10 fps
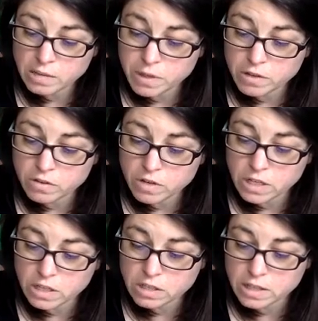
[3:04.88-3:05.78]
bit of
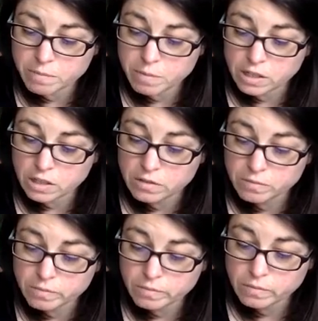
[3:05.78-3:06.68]
green into that puddle.
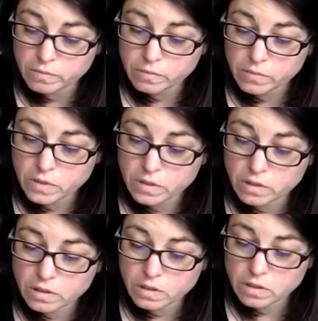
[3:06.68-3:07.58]

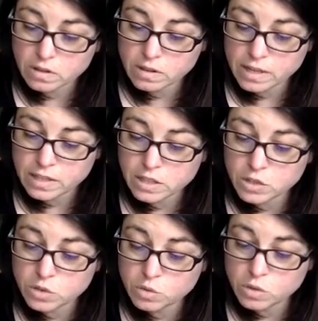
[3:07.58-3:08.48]
That's
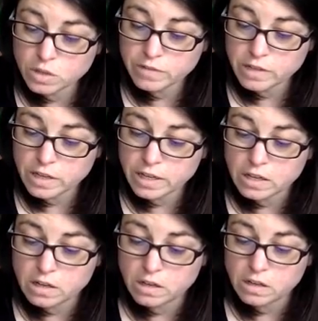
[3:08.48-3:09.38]
sort of a light
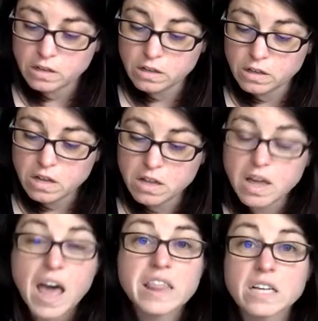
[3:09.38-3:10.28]
color.
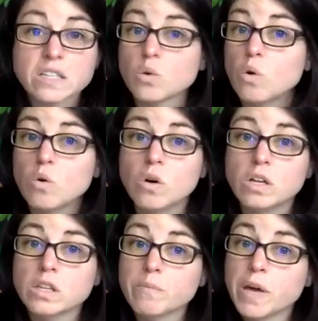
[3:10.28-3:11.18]
And that's
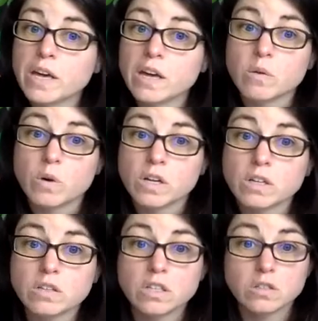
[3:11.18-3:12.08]
all the paint I want
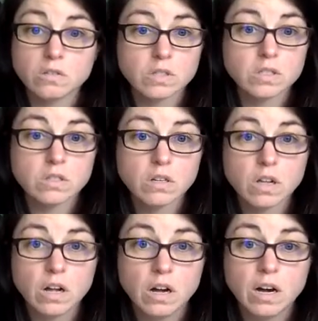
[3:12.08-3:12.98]
you to use
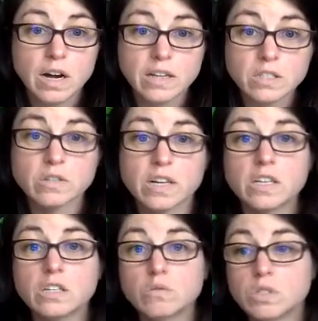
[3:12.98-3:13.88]
as you get
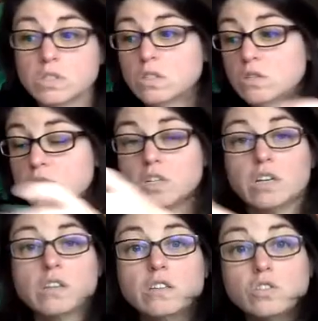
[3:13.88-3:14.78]
used to
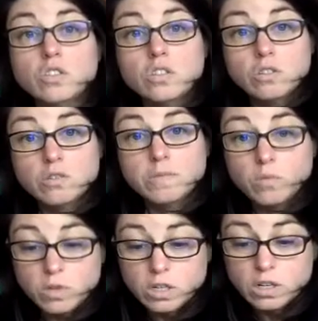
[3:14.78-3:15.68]
using the tube
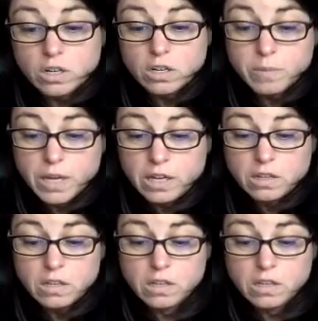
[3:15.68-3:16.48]
watercolor paint.